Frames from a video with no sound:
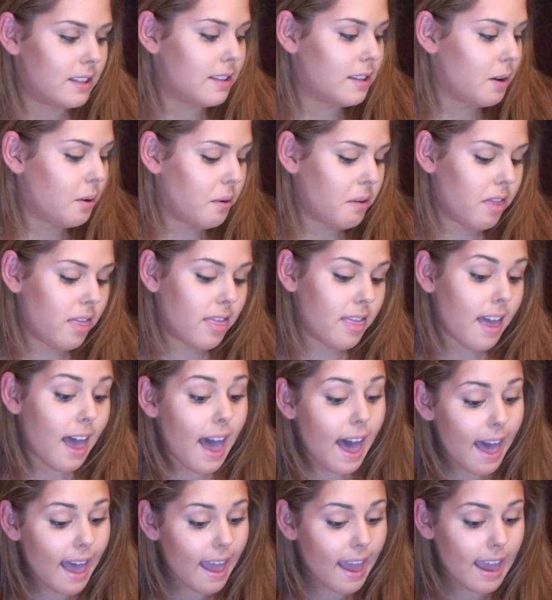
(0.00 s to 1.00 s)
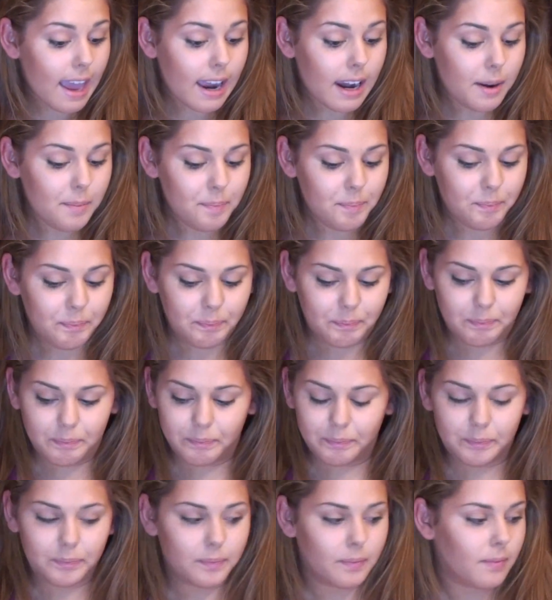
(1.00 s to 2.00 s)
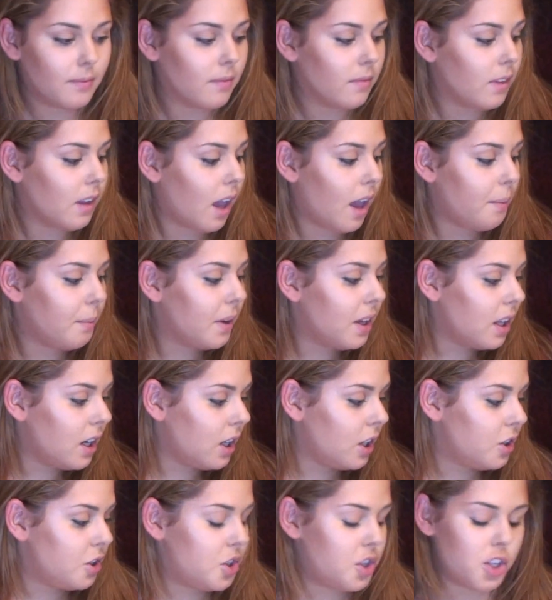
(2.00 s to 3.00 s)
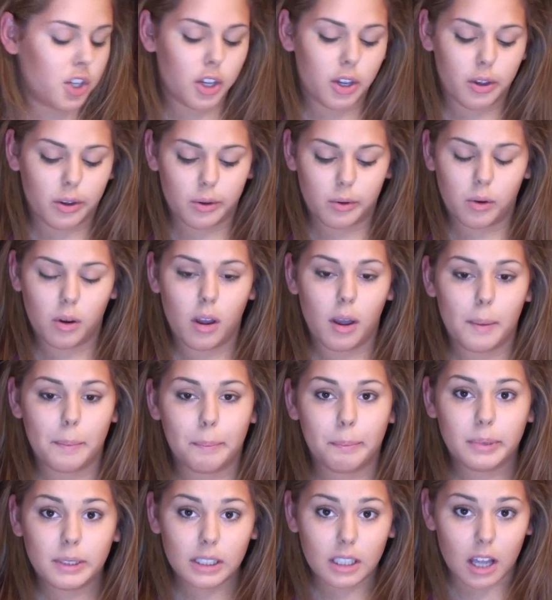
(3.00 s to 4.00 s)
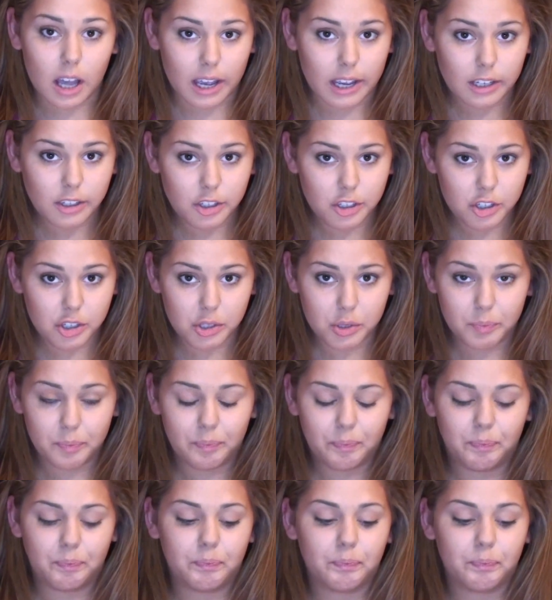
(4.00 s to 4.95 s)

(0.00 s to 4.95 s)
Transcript: So then I'm gonna do blush,